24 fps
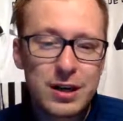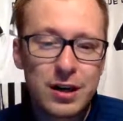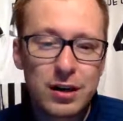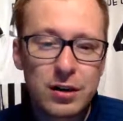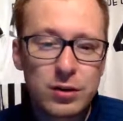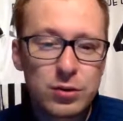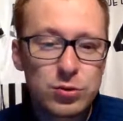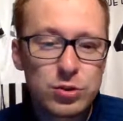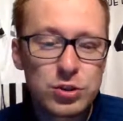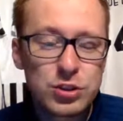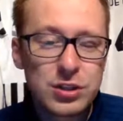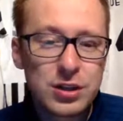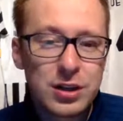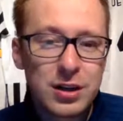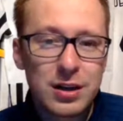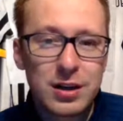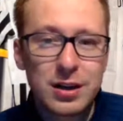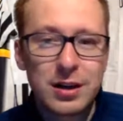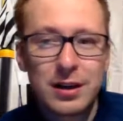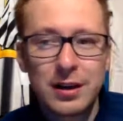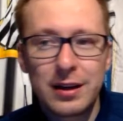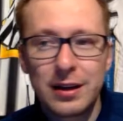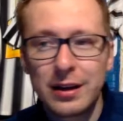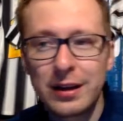Arusha,
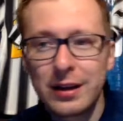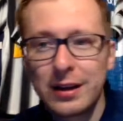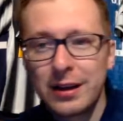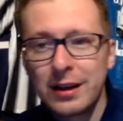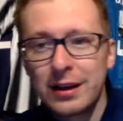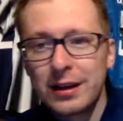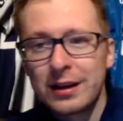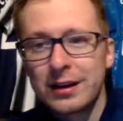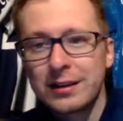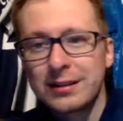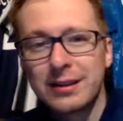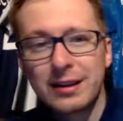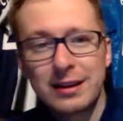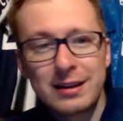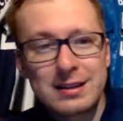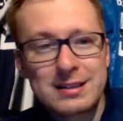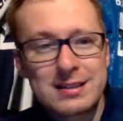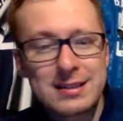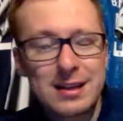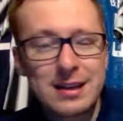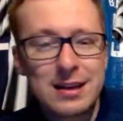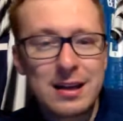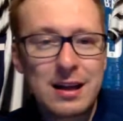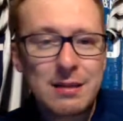Dar es
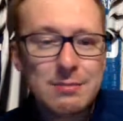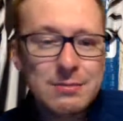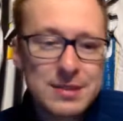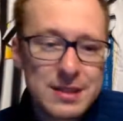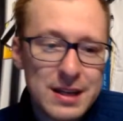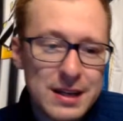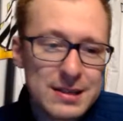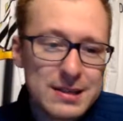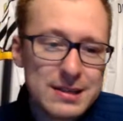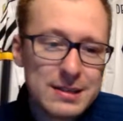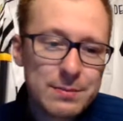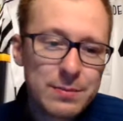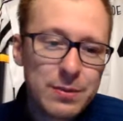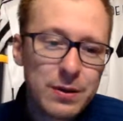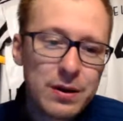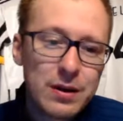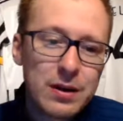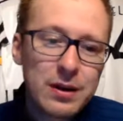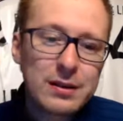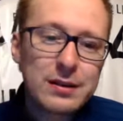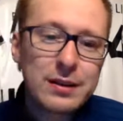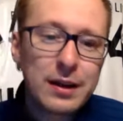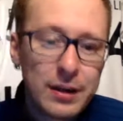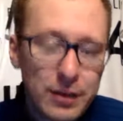Salaam,
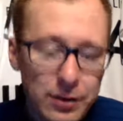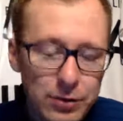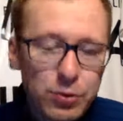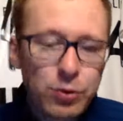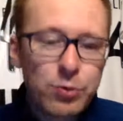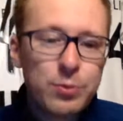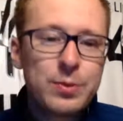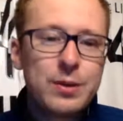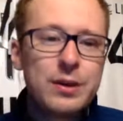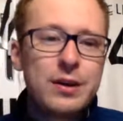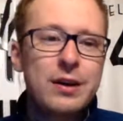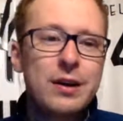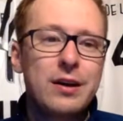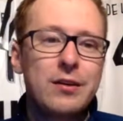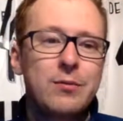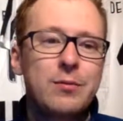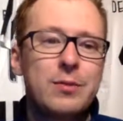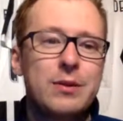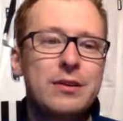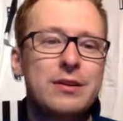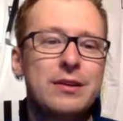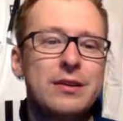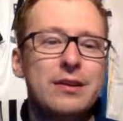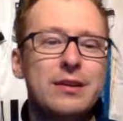Zanzibar, Nairobi. I've
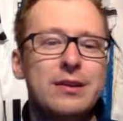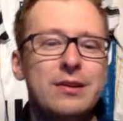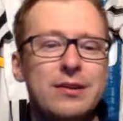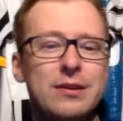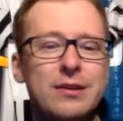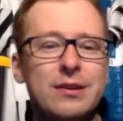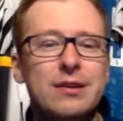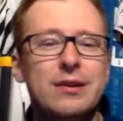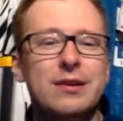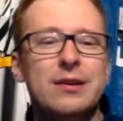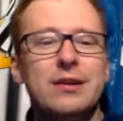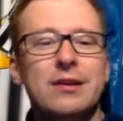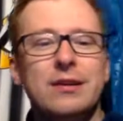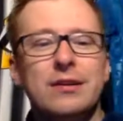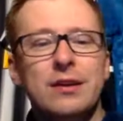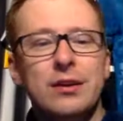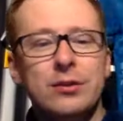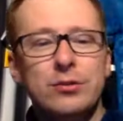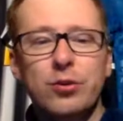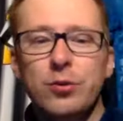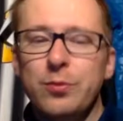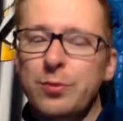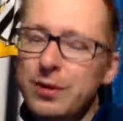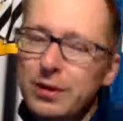been there.
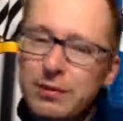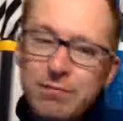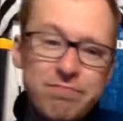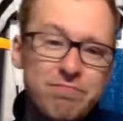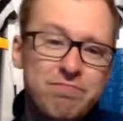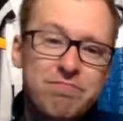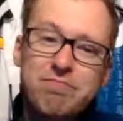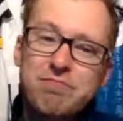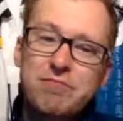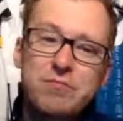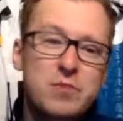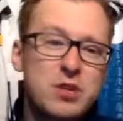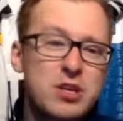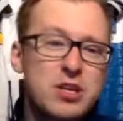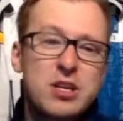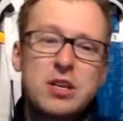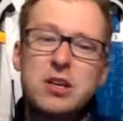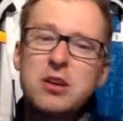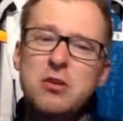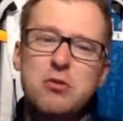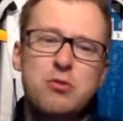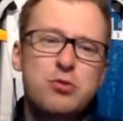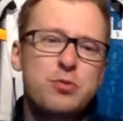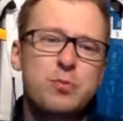Nairobi,
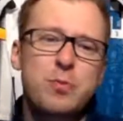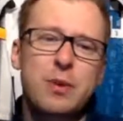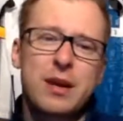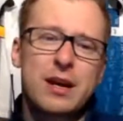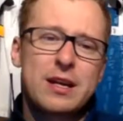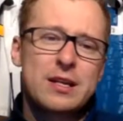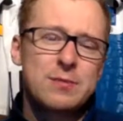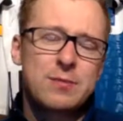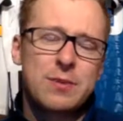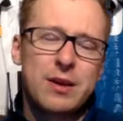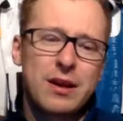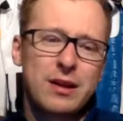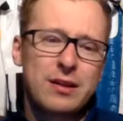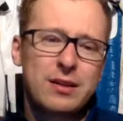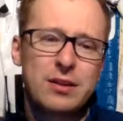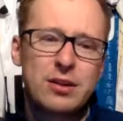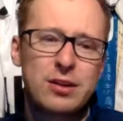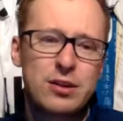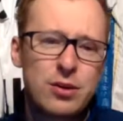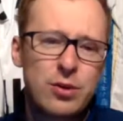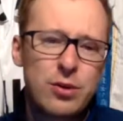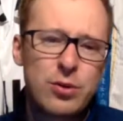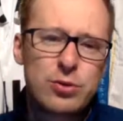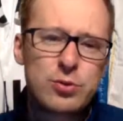huge place, man.
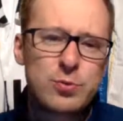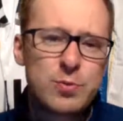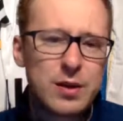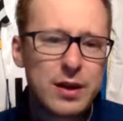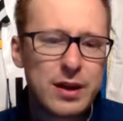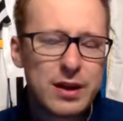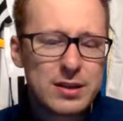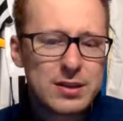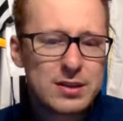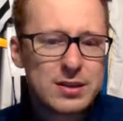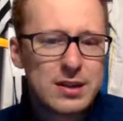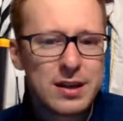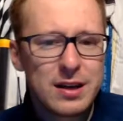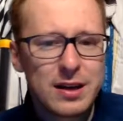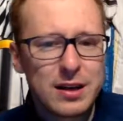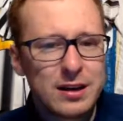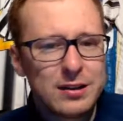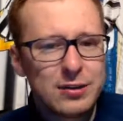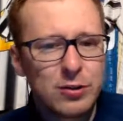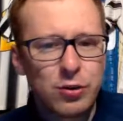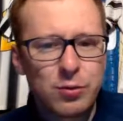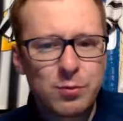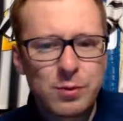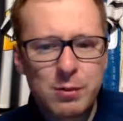Huge place.
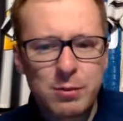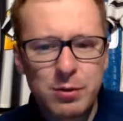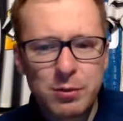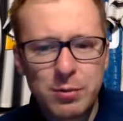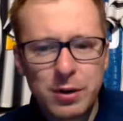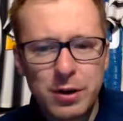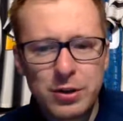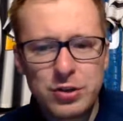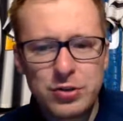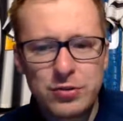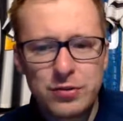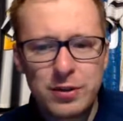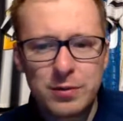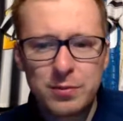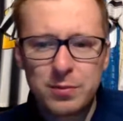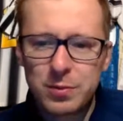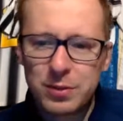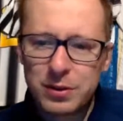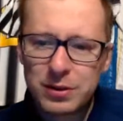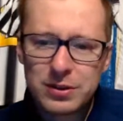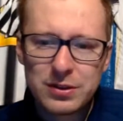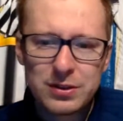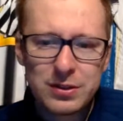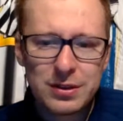Don't remember much of it,
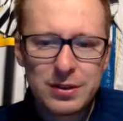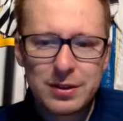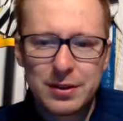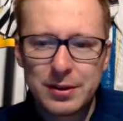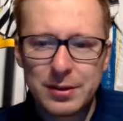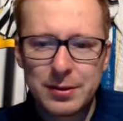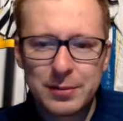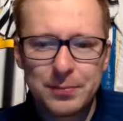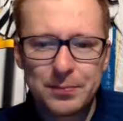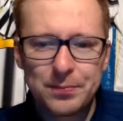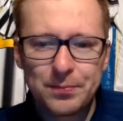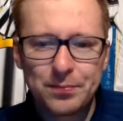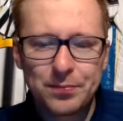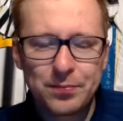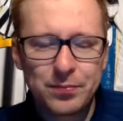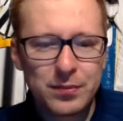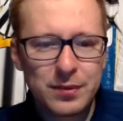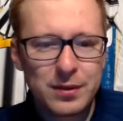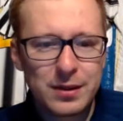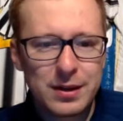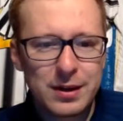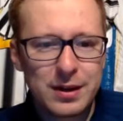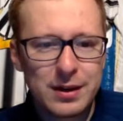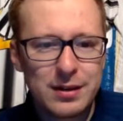but
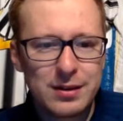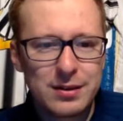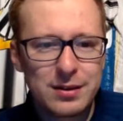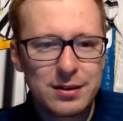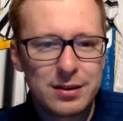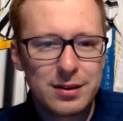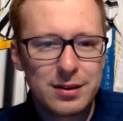yeah.